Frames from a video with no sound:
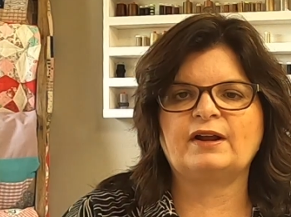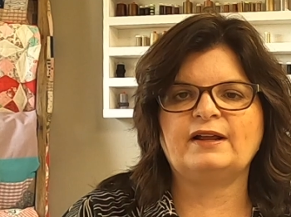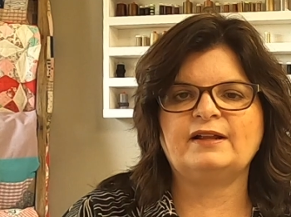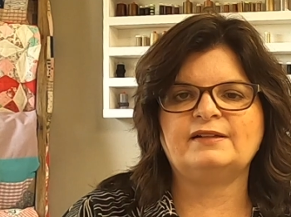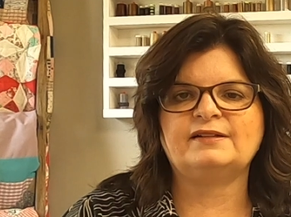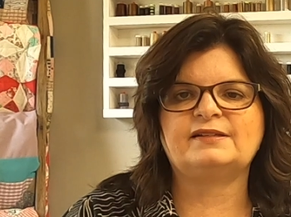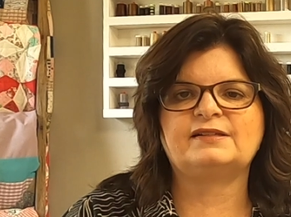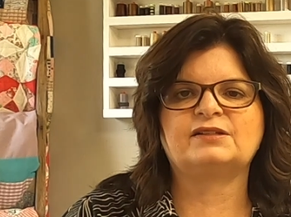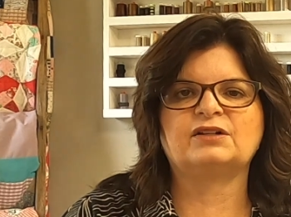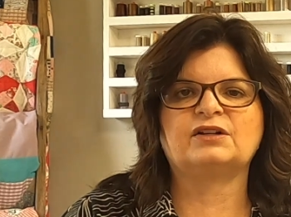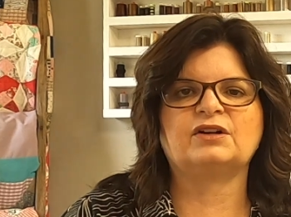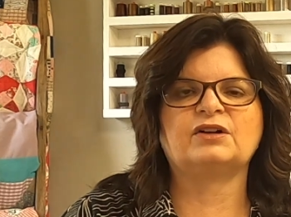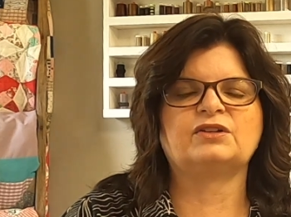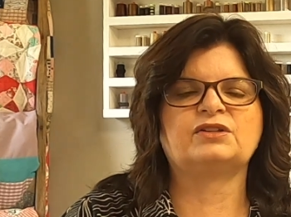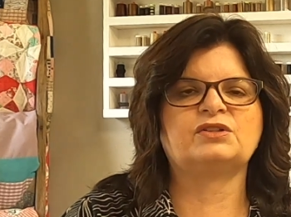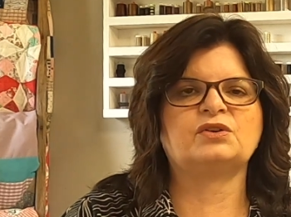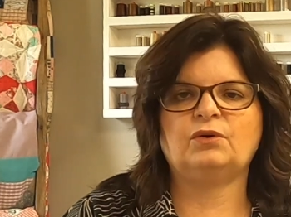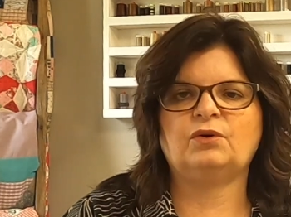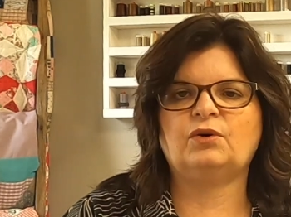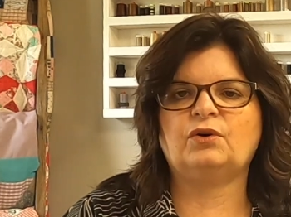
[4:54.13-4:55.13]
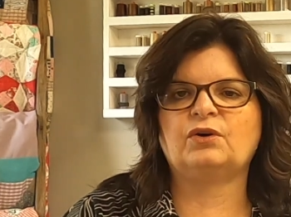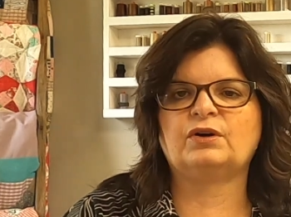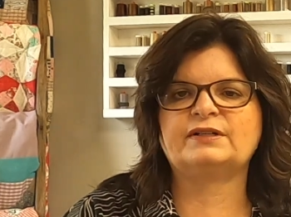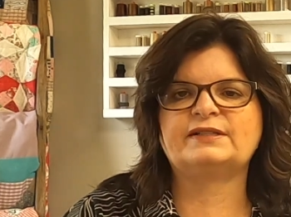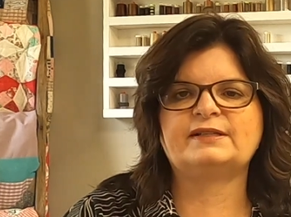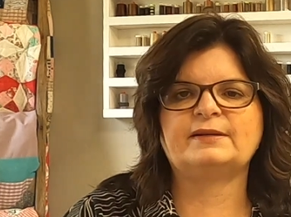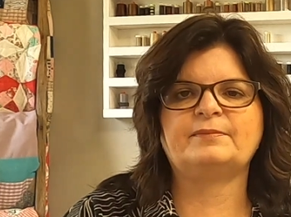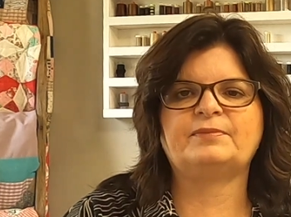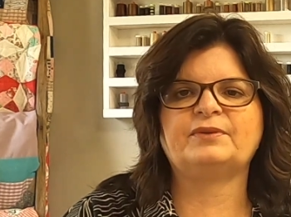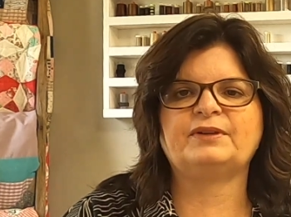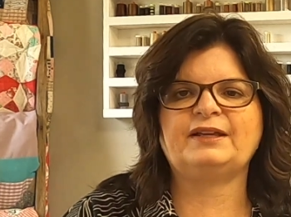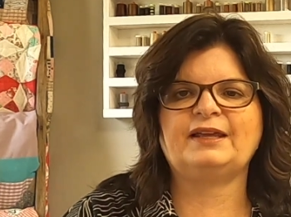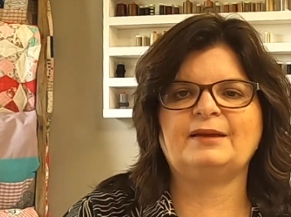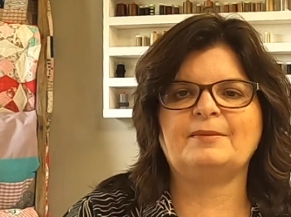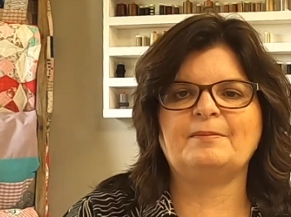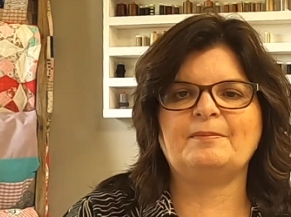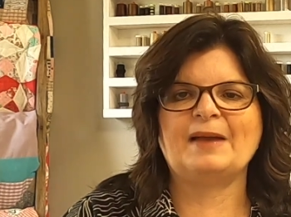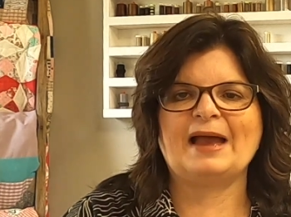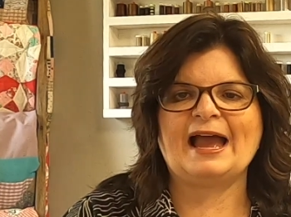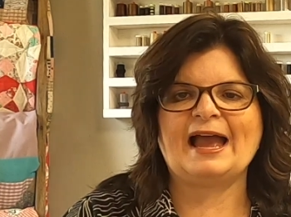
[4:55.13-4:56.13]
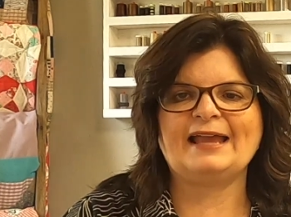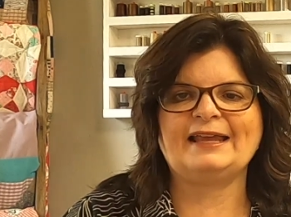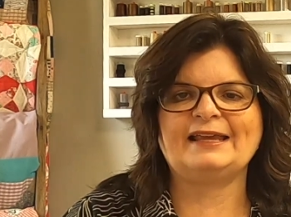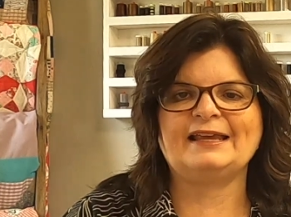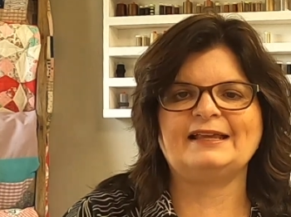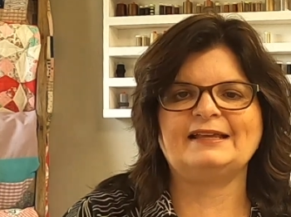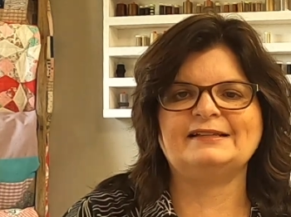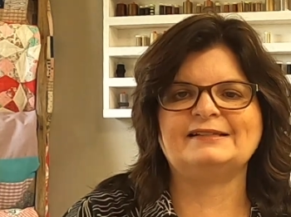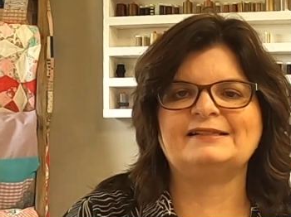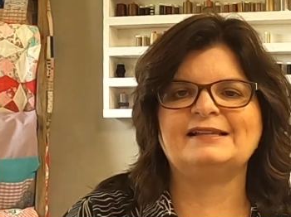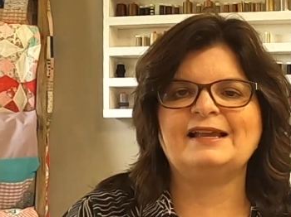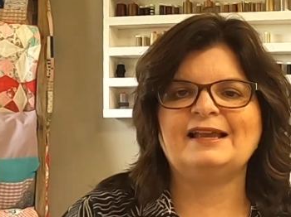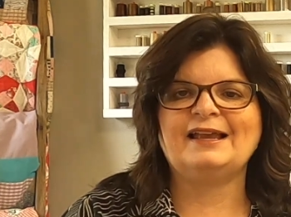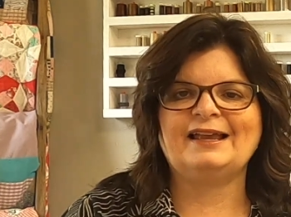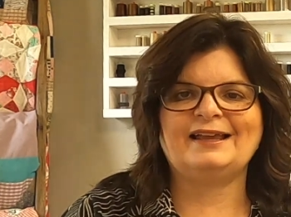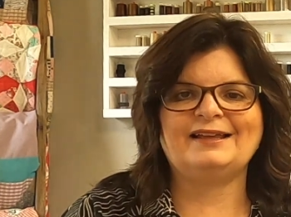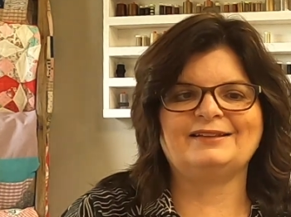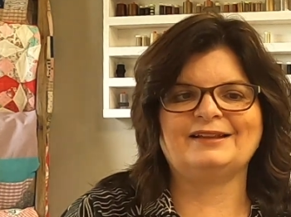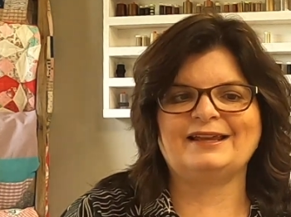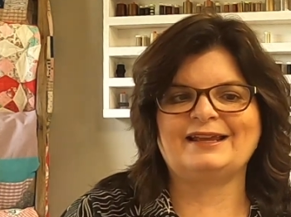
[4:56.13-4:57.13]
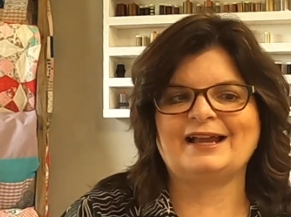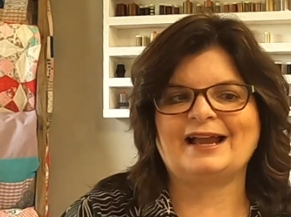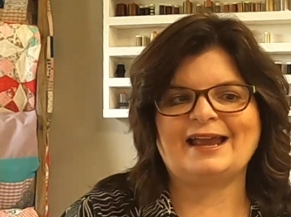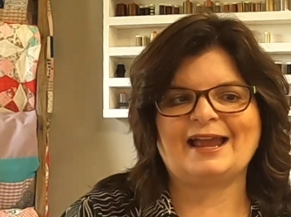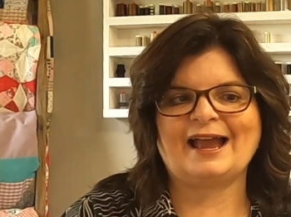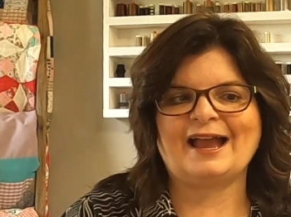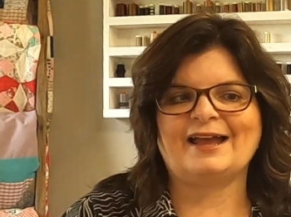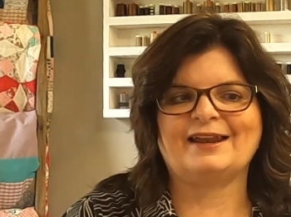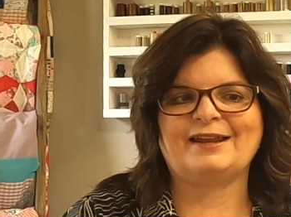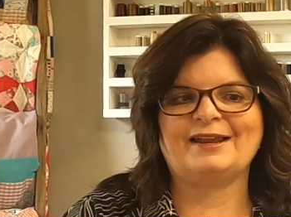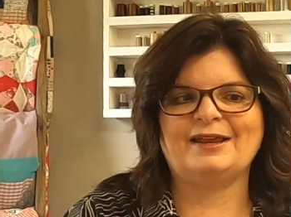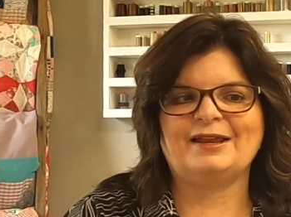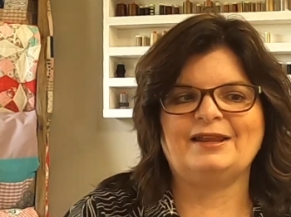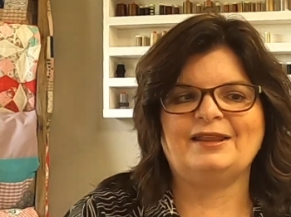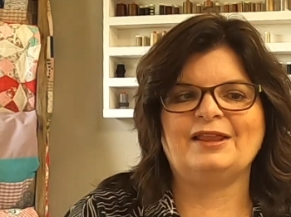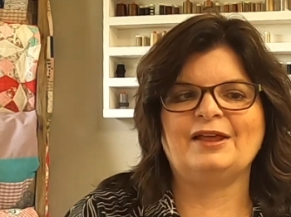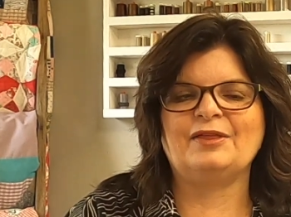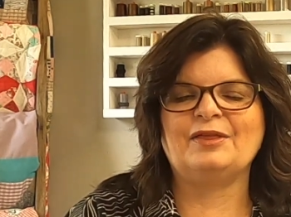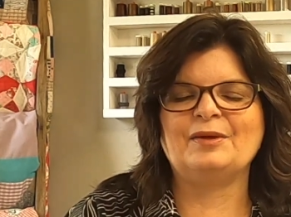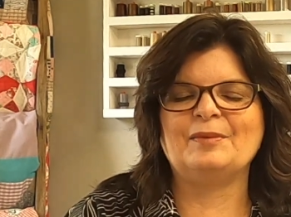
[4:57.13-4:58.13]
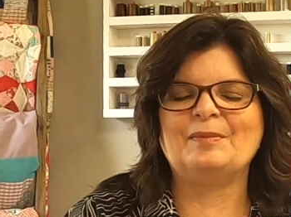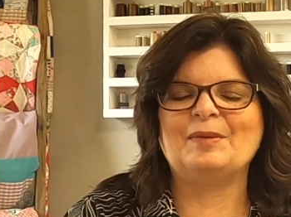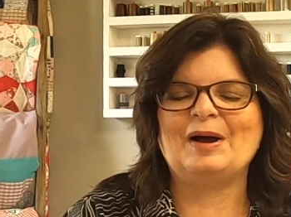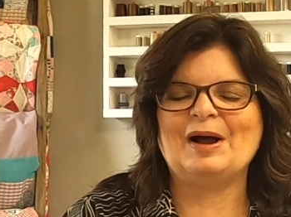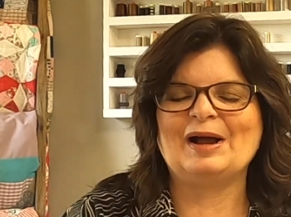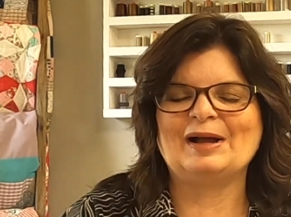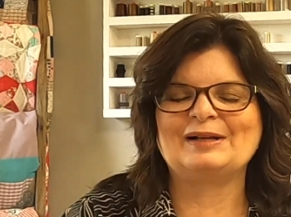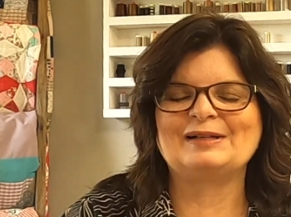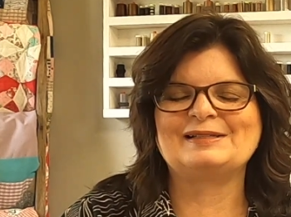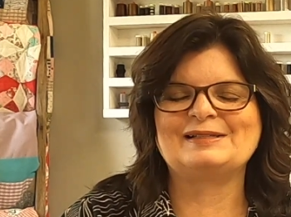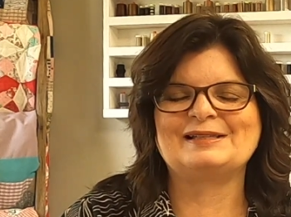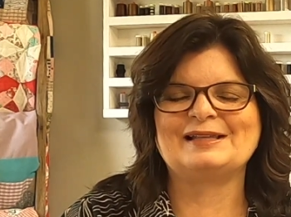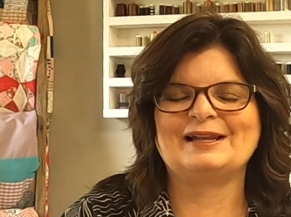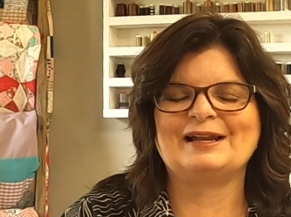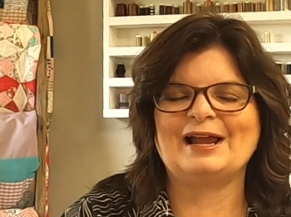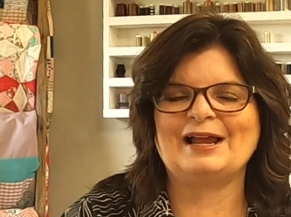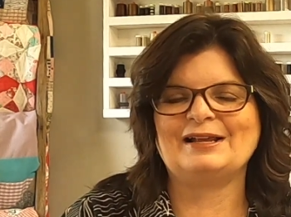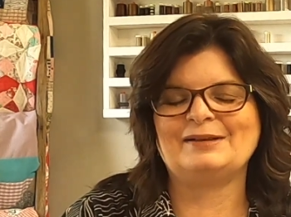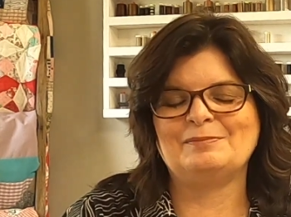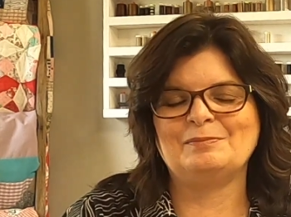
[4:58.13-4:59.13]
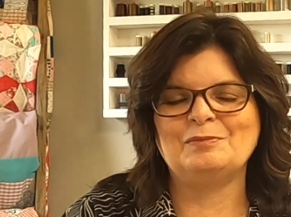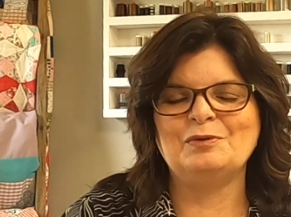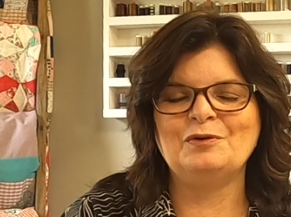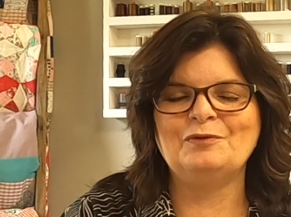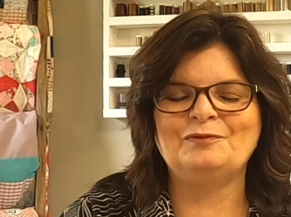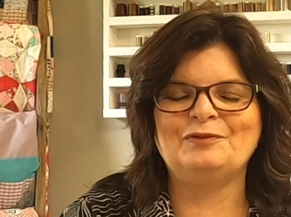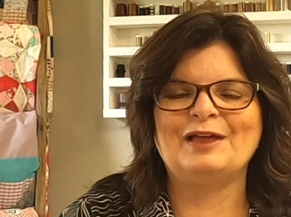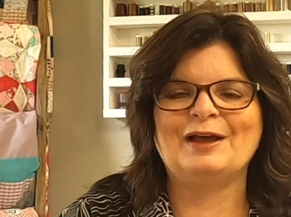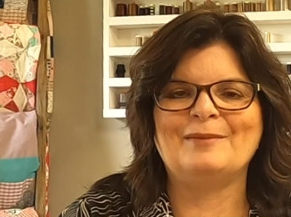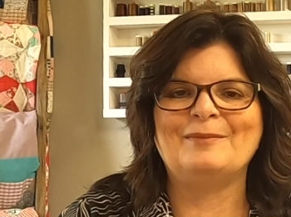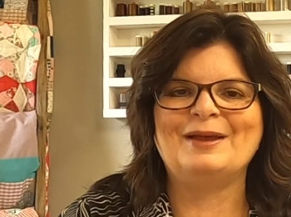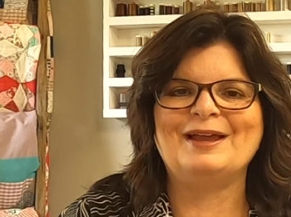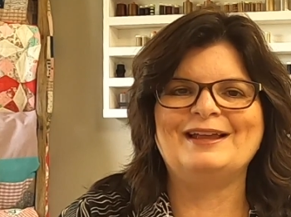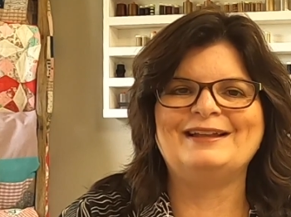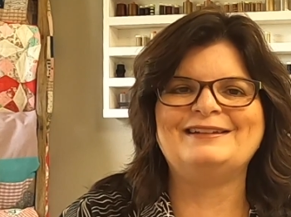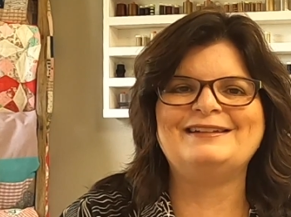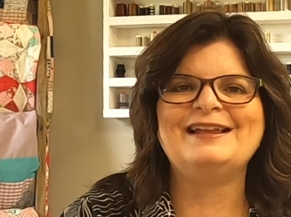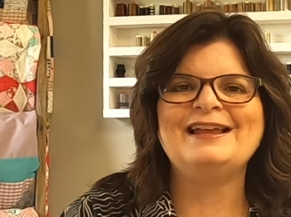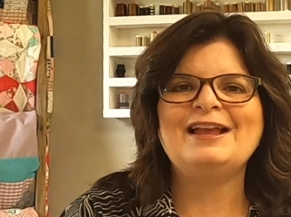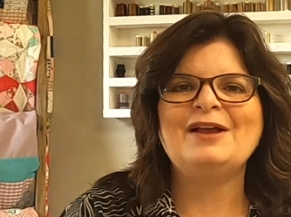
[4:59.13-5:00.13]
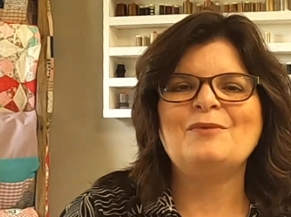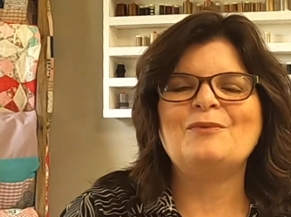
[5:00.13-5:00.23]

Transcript: inserts or simply in baggies like I had in the box that I moved them in.